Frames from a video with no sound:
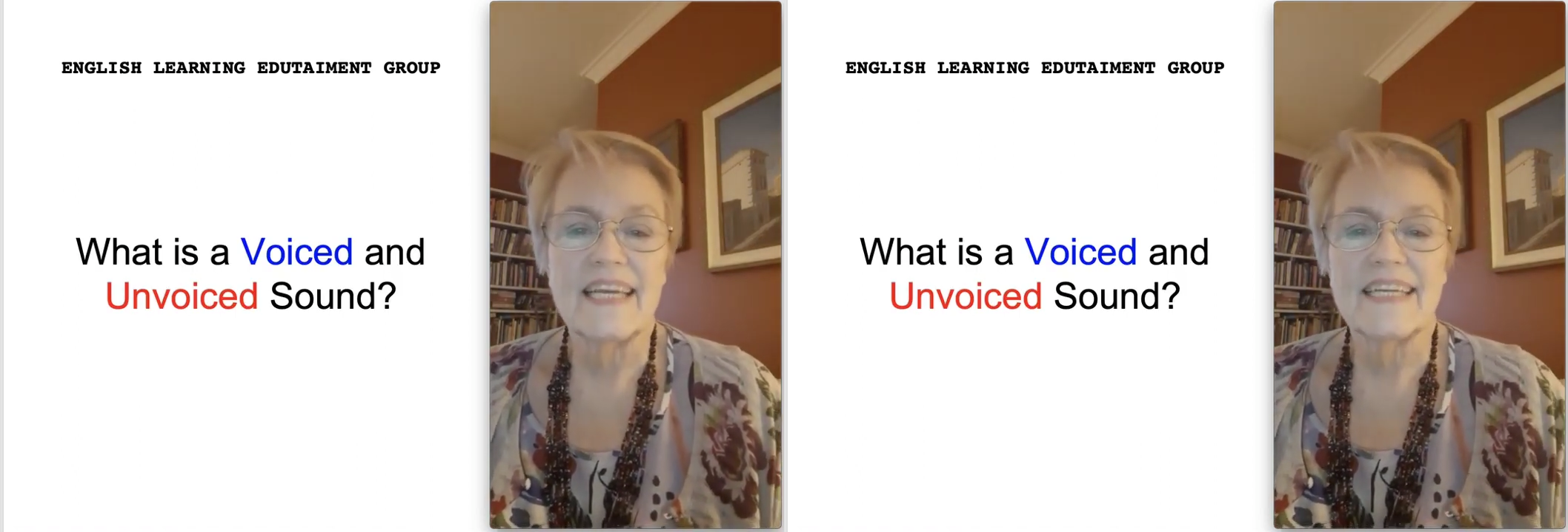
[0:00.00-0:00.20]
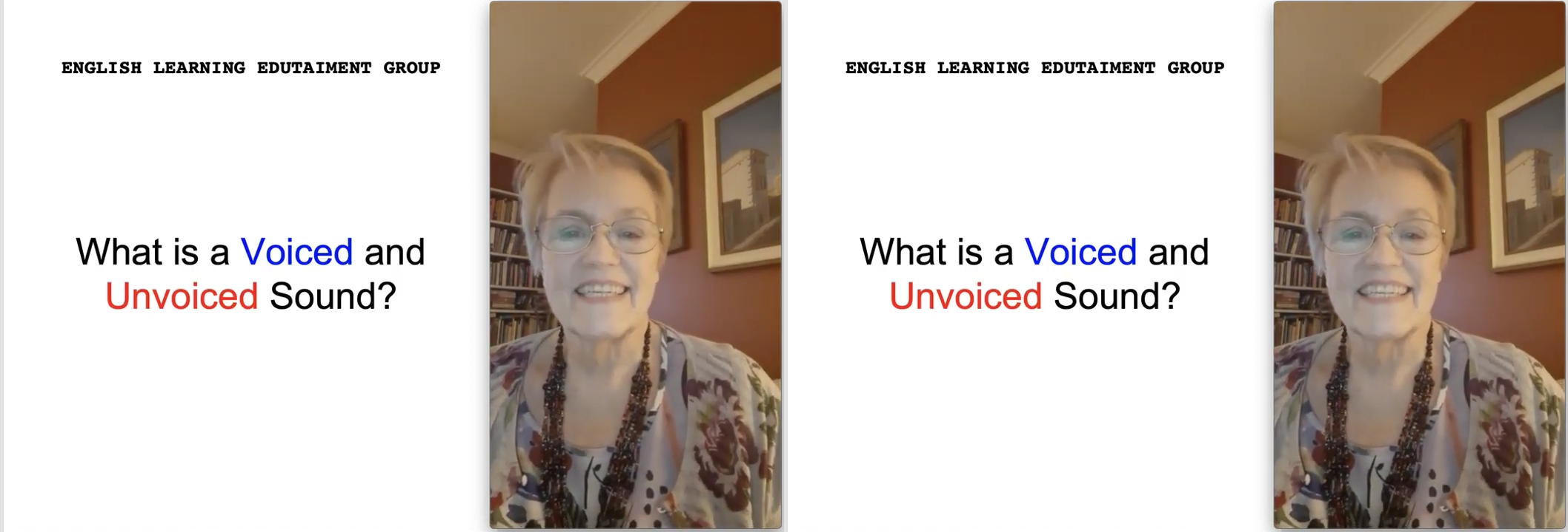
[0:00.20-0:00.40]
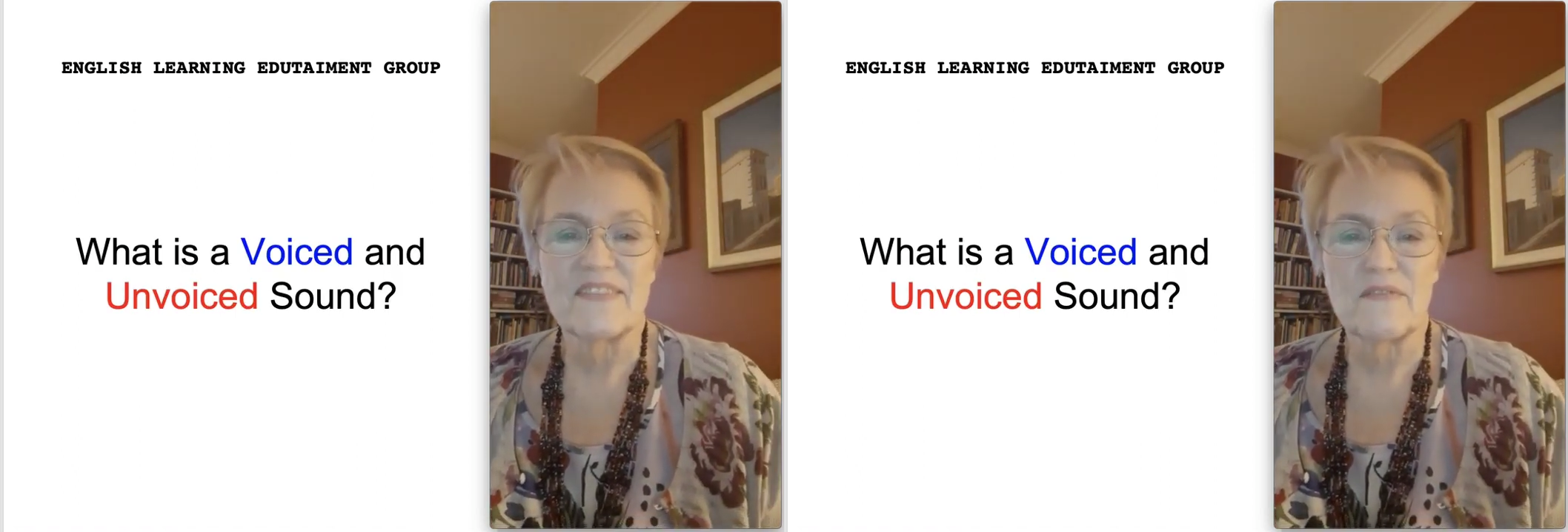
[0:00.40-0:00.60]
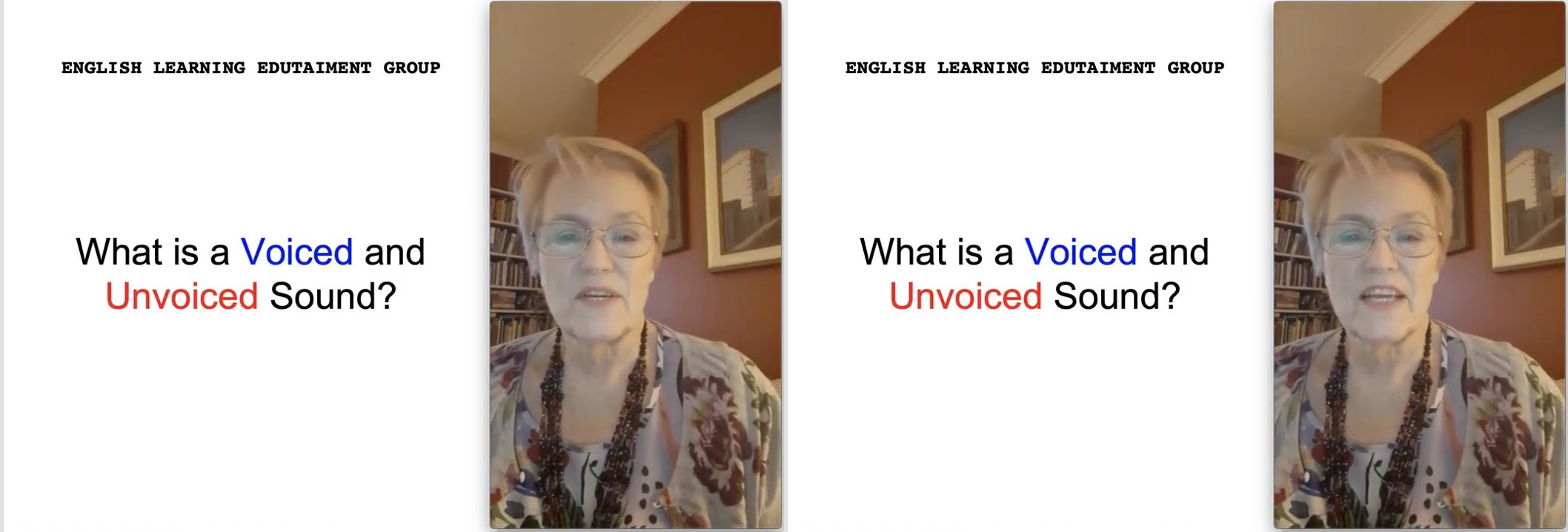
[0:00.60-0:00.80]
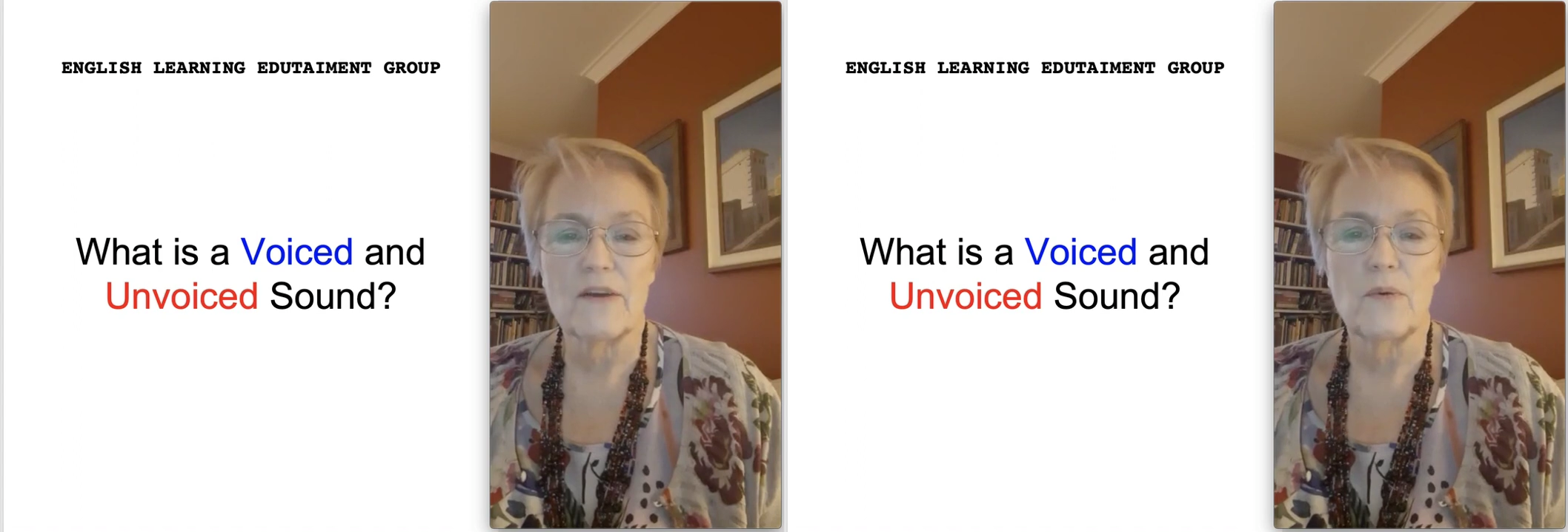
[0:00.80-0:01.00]
endings
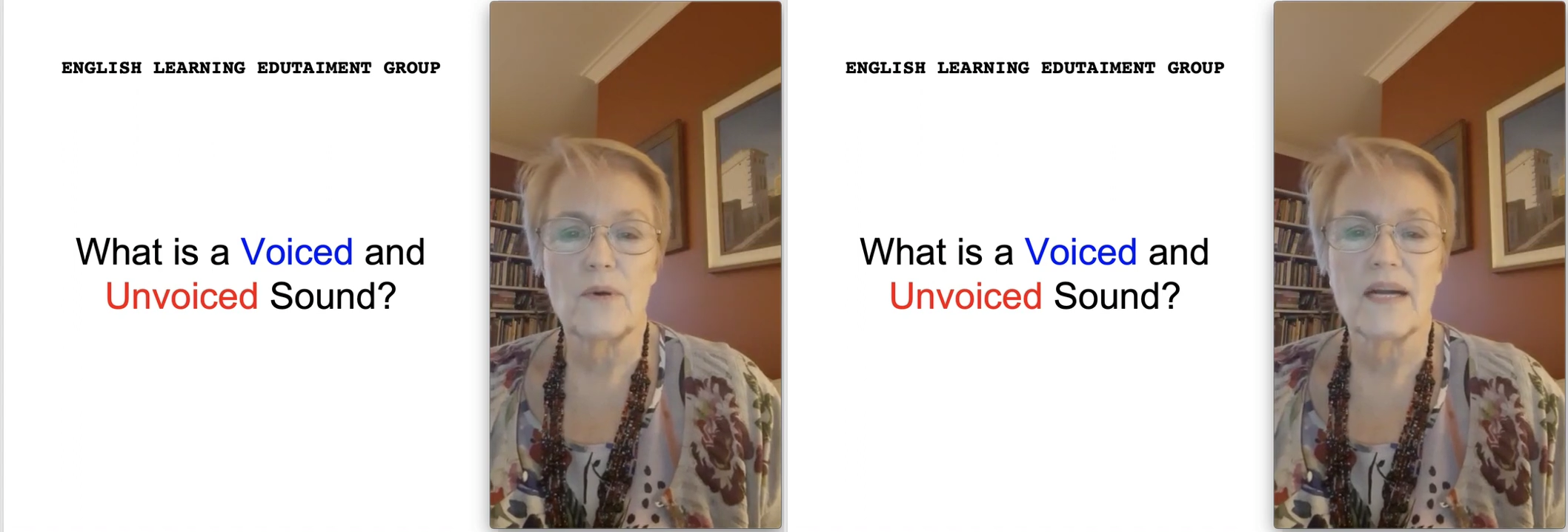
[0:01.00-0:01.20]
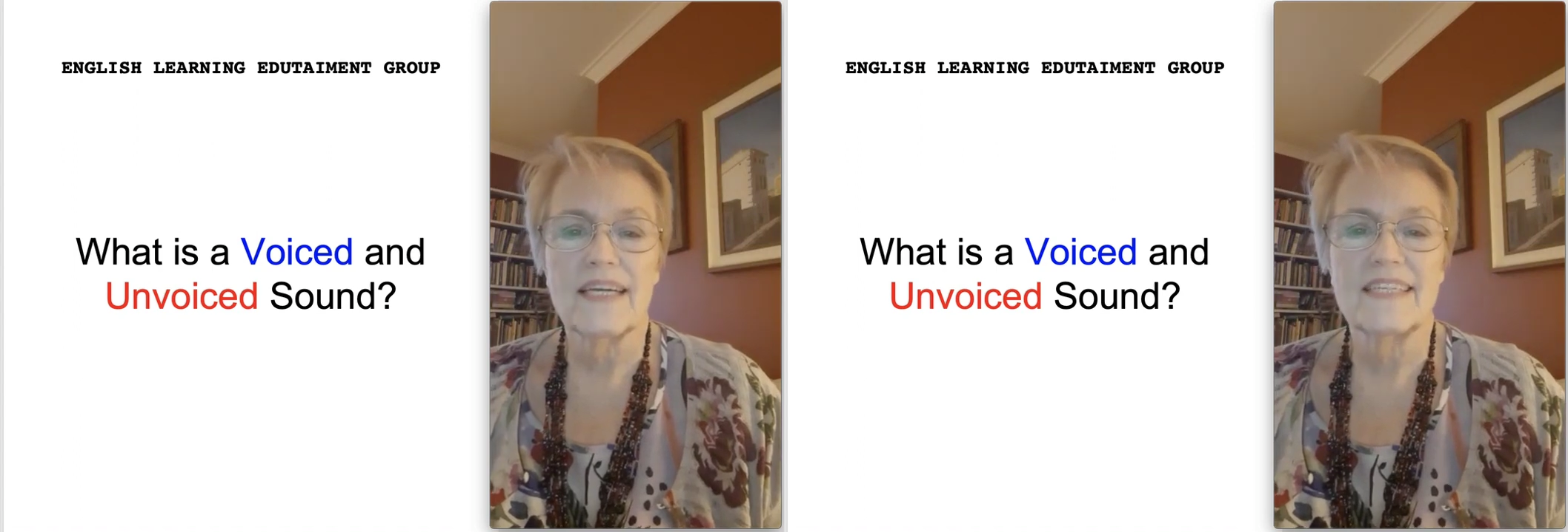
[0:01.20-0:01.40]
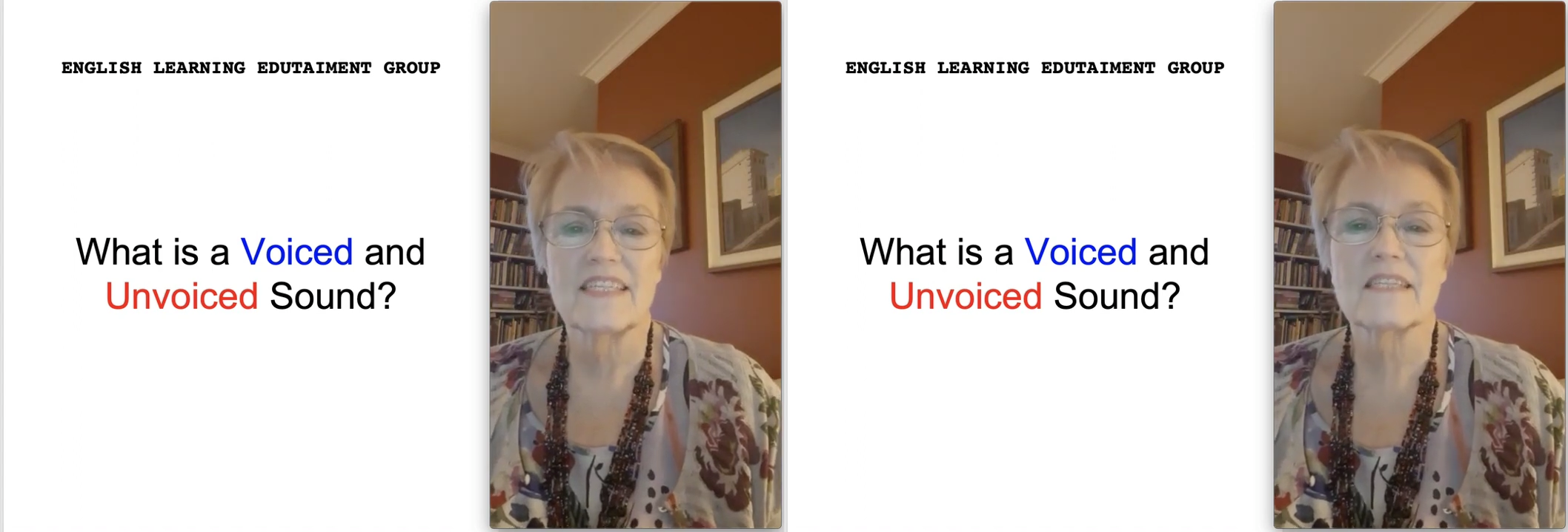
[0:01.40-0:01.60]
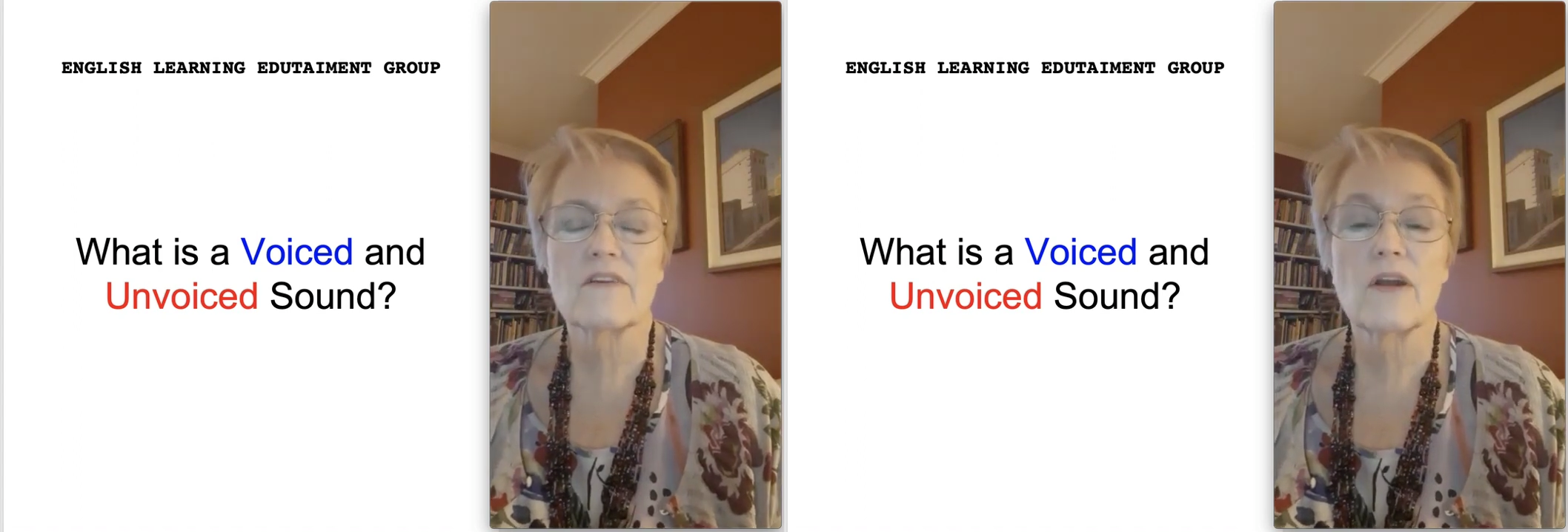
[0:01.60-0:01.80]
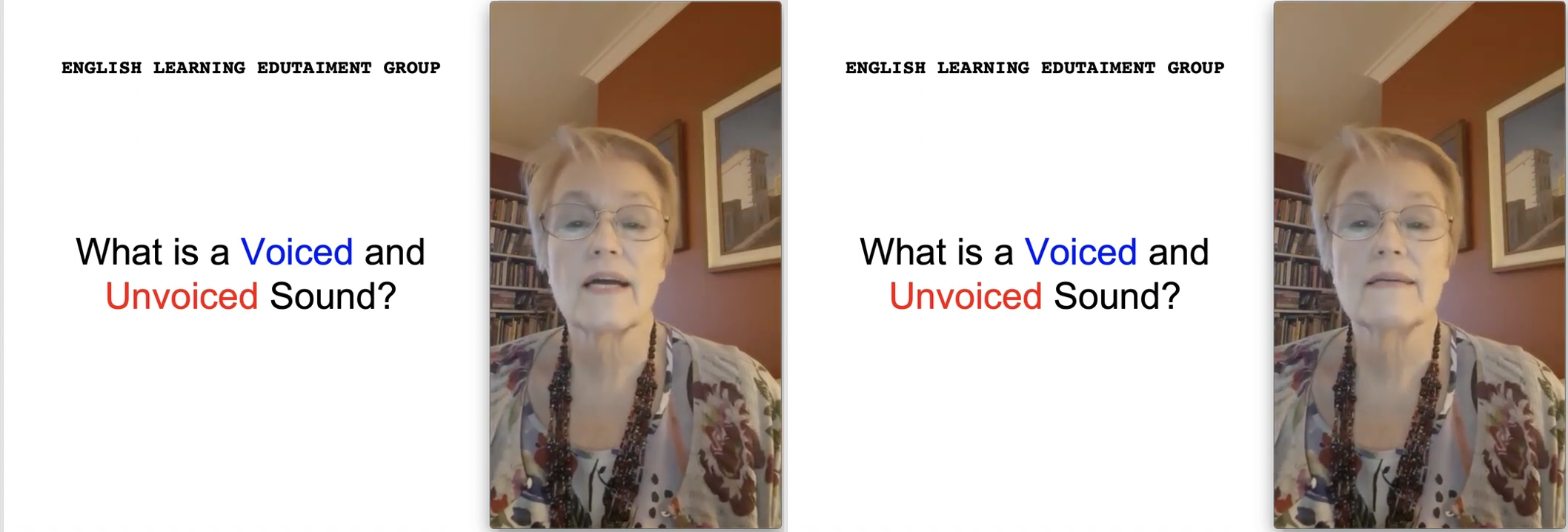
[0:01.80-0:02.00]
video where I
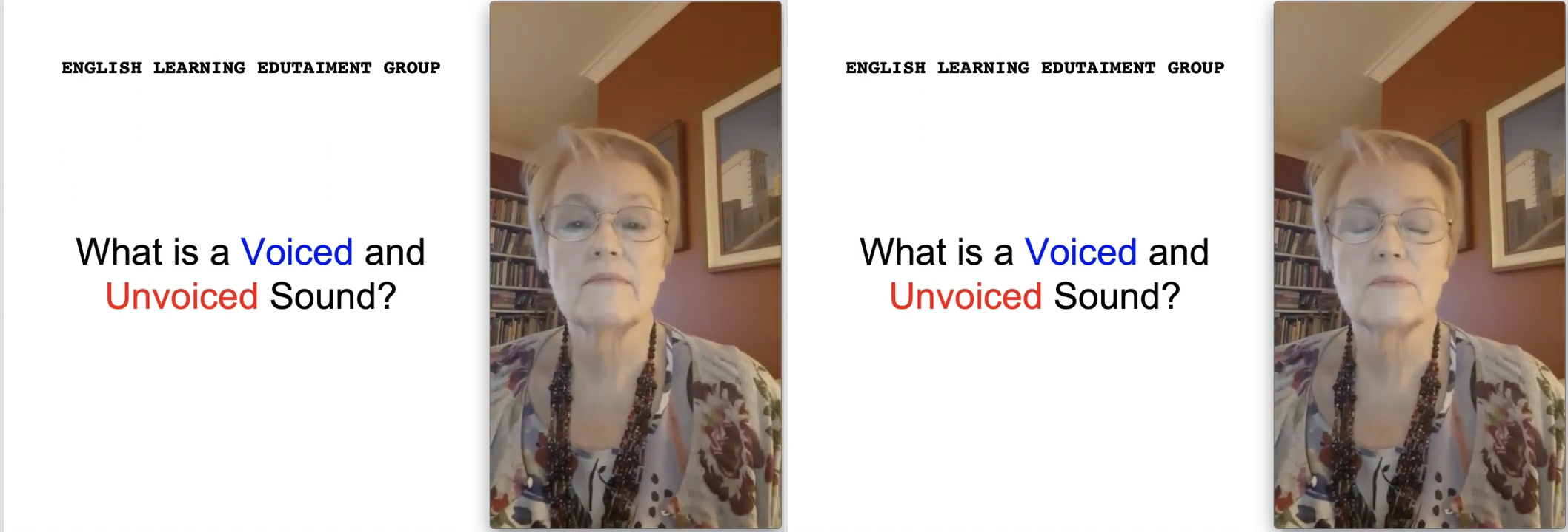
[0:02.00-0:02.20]
described